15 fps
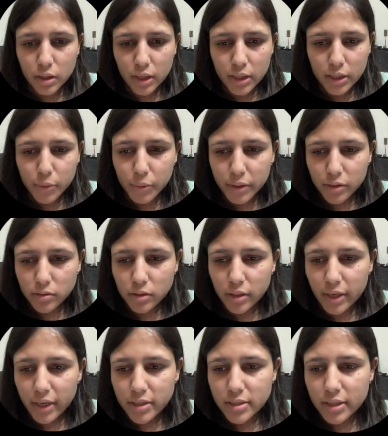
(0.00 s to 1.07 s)
do it on the
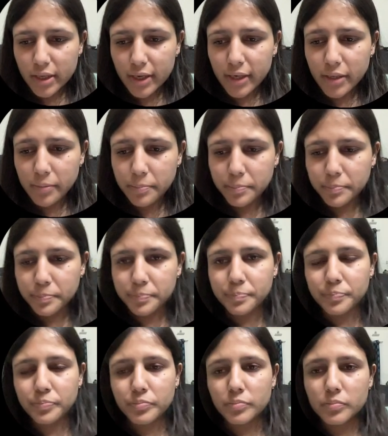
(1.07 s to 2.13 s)
next slide.
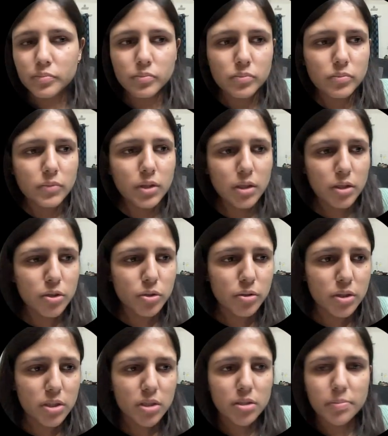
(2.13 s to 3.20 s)
So
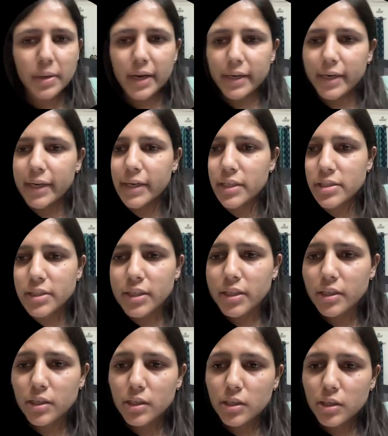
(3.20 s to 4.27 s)
this is my data set.
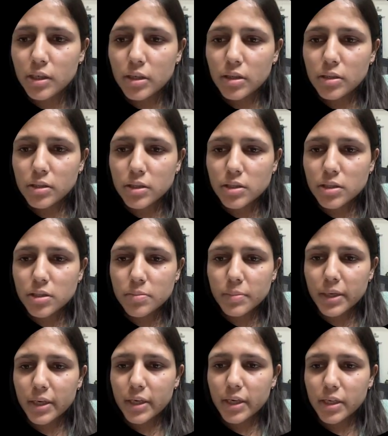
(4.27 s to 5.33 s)
This is
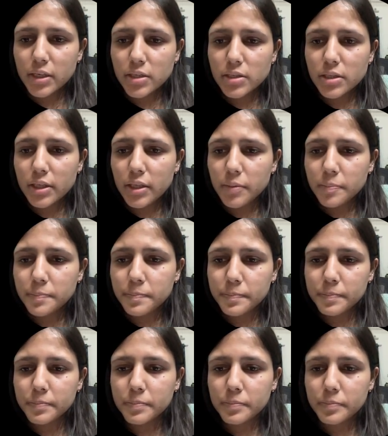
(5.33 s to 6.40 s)
my data set,
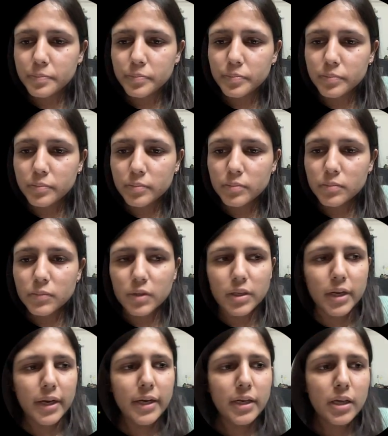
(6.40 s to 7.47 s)

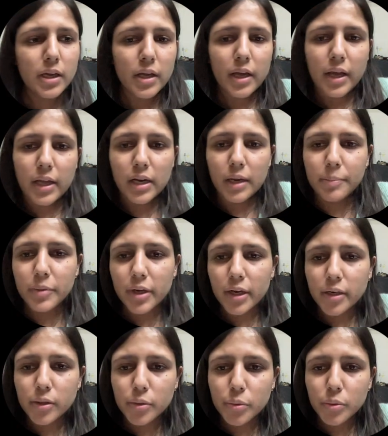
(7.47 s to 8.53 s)
right? And I'm
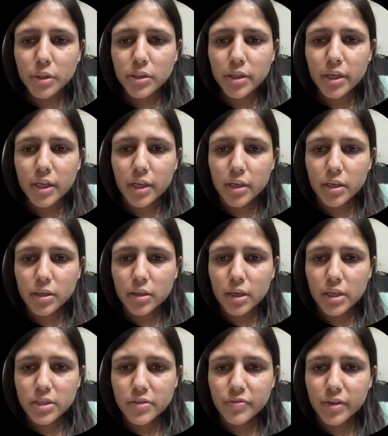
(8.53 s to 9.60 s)
trying to do a 3NN
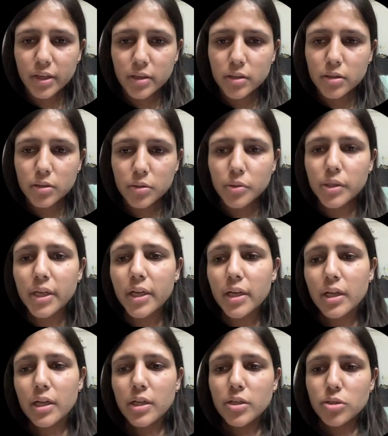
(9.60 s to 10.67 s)
classifier. Okay,
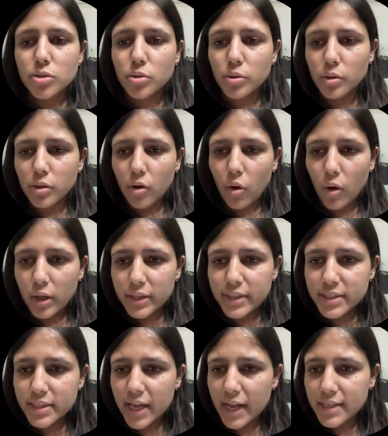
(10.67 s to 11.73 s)
so all
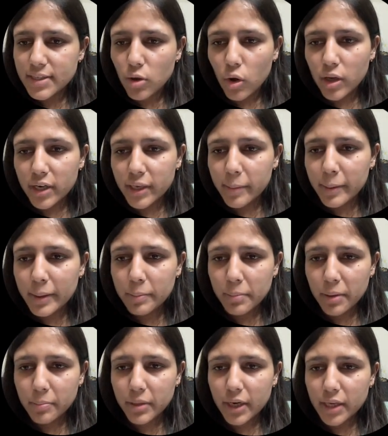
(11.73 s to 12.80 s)
this has already been
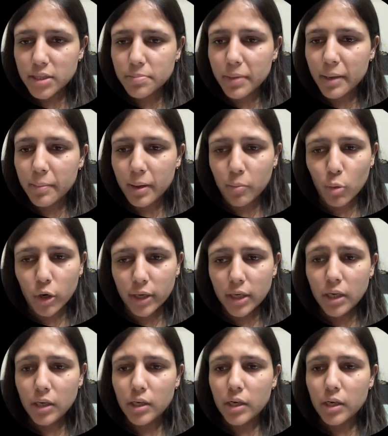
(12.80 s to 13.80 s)
memorized by my model.